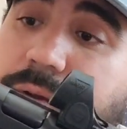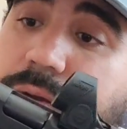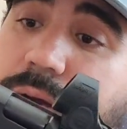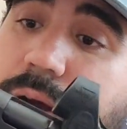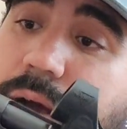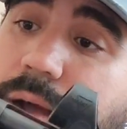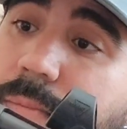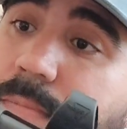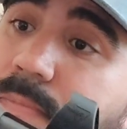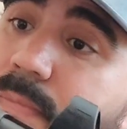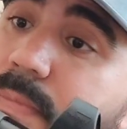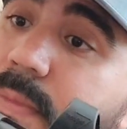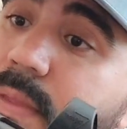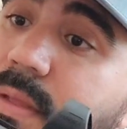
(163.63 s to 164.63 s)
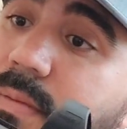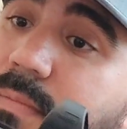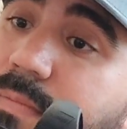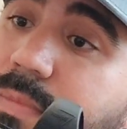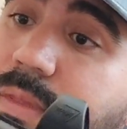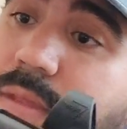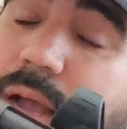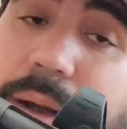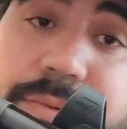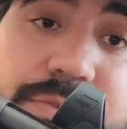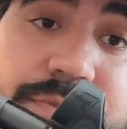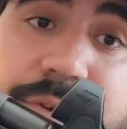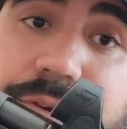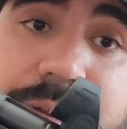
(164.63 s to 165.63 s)
I was
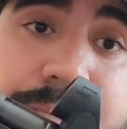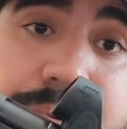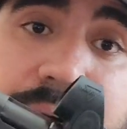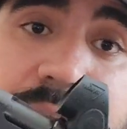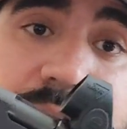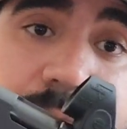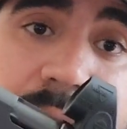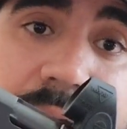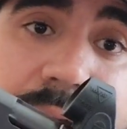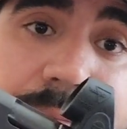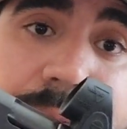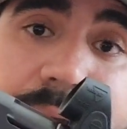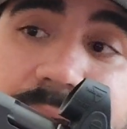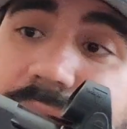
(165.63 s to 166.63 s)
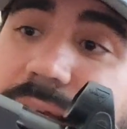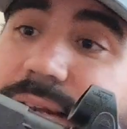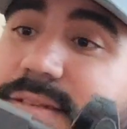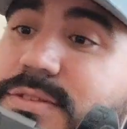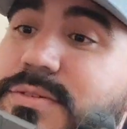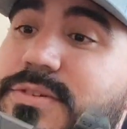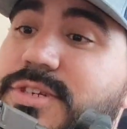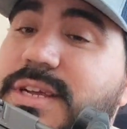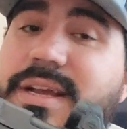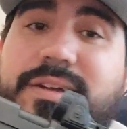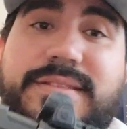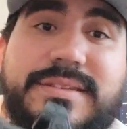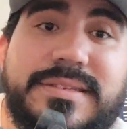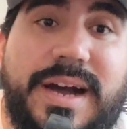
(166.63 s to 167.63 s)
very impressed by it, man. And dude, check
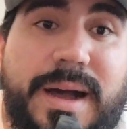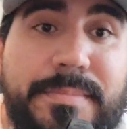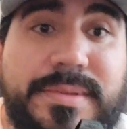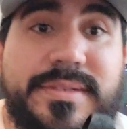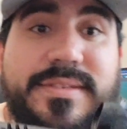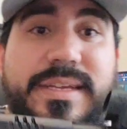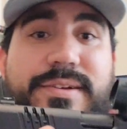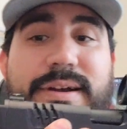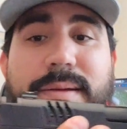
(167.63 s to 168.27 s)
out this compensator.